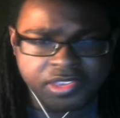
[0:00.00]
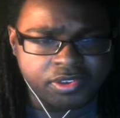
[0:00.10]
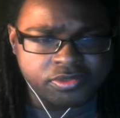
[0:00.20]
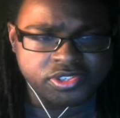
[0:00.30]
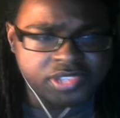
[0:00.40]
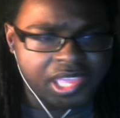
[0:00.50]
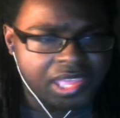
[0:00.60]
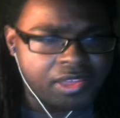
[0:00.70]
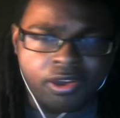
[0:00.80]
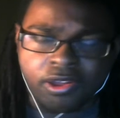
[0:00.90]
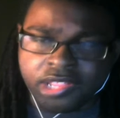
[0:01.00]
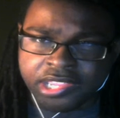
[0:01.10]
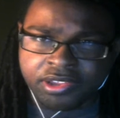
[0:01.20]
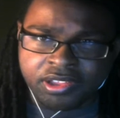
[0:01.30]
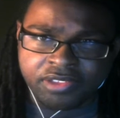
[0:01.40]
just hauling
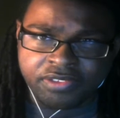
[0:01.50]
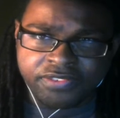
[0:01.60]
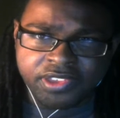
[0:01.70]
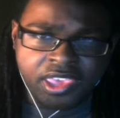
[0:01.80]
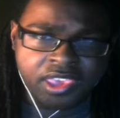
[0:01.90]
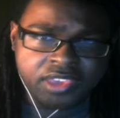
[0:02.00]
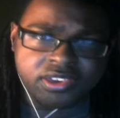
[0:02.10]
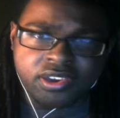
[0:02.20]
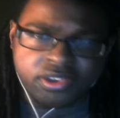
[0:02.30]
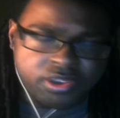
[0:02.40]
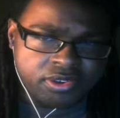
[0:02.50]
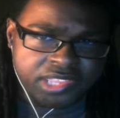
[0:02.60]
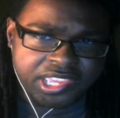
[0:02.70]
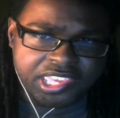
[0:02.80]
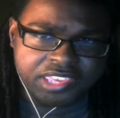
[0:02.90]
off gung-ho
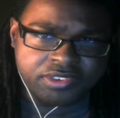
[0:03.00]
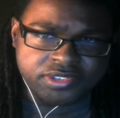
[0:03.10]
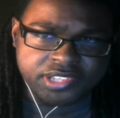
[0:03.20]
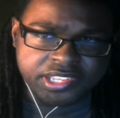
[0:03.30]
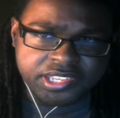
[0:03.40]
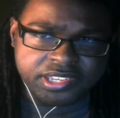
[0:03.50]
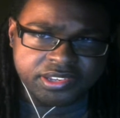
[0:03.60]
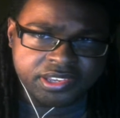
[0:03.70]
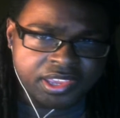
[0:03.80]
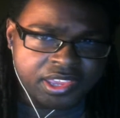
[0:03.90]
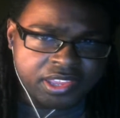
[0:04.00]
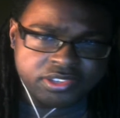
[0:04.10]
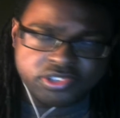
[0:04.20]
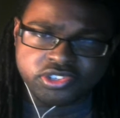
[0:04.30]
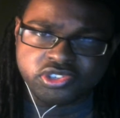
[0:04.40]
like he usually did to
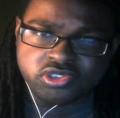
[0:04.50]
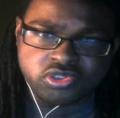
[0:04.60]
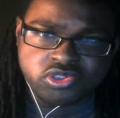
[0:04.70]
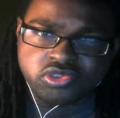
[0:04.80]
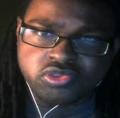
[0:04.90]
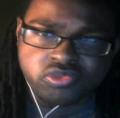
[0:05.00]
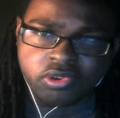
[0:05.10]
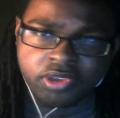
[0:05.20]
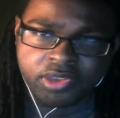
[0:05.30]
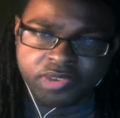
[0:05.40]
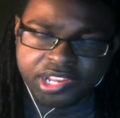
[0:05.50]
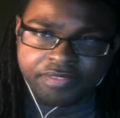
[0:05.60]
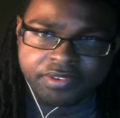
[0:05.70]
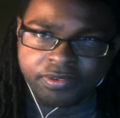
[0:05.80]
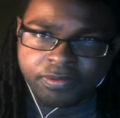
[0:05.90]
just destroy
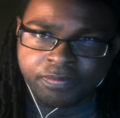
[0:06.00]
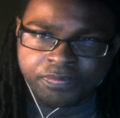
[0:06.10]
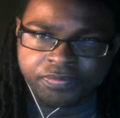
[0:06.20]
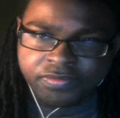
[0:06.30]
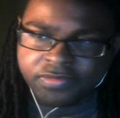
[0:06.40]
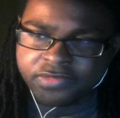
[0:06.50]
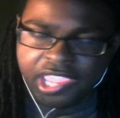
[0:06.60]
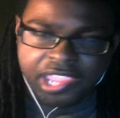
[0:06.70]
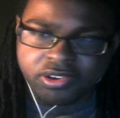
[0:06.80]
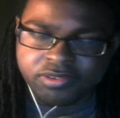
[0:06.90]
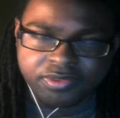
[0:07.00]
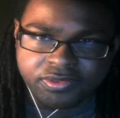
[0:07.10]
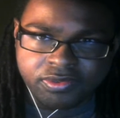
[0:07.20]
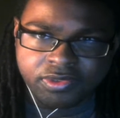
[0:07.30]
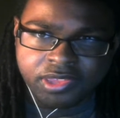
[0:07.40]
whatever
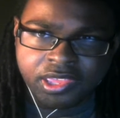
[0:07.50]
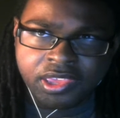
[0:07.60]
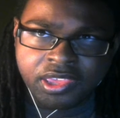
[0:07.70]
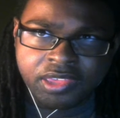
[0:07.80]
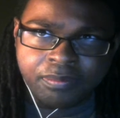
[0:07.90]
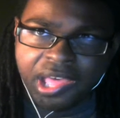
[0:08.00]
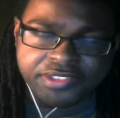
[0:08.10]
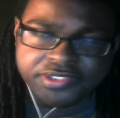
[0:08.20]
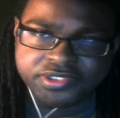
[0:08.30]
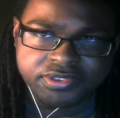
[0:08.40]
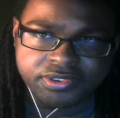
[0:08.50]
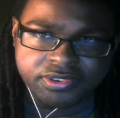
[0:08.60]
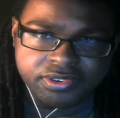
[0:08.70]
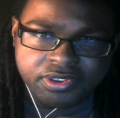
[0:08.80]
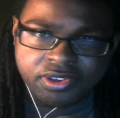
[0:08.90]
terrible
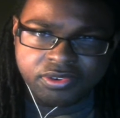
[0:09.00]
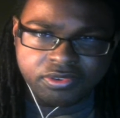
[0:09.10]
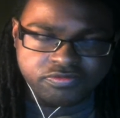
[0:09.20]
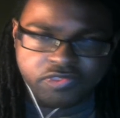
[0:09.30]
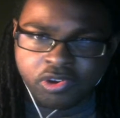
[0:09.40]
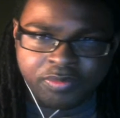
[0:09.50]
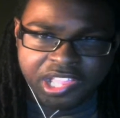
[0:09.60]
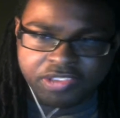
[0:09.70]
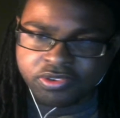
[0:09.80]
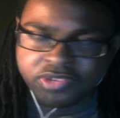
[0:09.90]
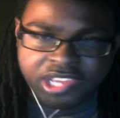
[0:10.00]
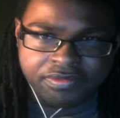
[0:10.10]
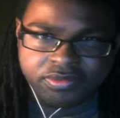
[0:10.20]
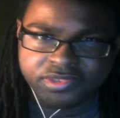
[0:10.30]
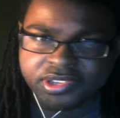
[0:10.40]
monster or robot or whatever
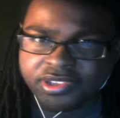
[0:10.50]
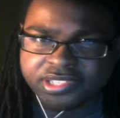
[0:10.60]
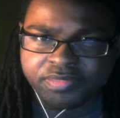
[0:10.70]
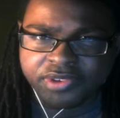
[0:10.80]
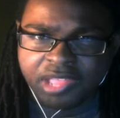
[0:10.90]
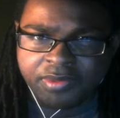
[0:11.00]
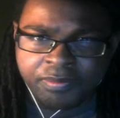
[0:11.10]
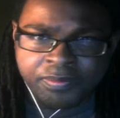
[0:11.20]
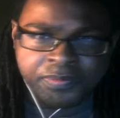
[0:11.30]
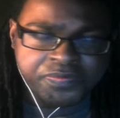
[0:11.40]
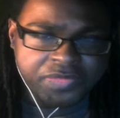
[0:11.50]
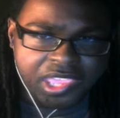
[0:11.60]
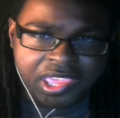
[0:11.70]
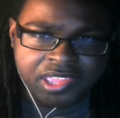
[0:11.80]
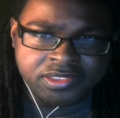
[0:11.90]
was causing the problem.
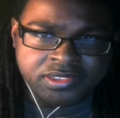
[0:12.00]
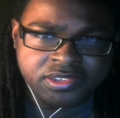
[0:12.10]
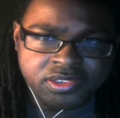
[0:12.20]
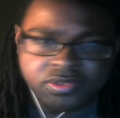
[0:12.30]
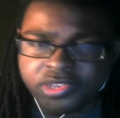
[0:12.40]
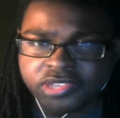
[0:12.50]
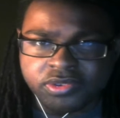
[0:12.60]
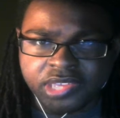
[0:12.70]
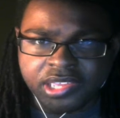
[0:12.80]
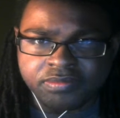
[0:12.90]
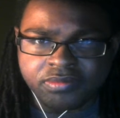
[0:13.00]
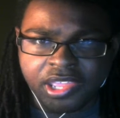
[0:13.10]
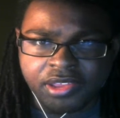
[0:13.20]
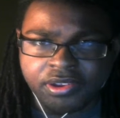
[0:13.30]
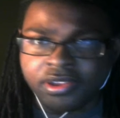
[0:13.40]
And we do get
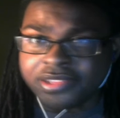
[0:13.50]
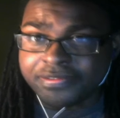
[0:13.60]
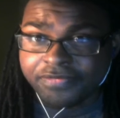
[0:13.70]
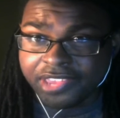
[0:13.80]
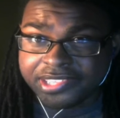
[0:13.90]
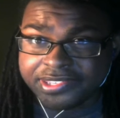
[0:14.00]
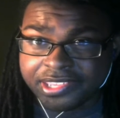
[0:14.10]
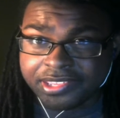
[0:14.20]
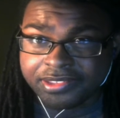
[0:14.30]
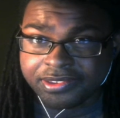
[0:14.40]
an awesome fight scene.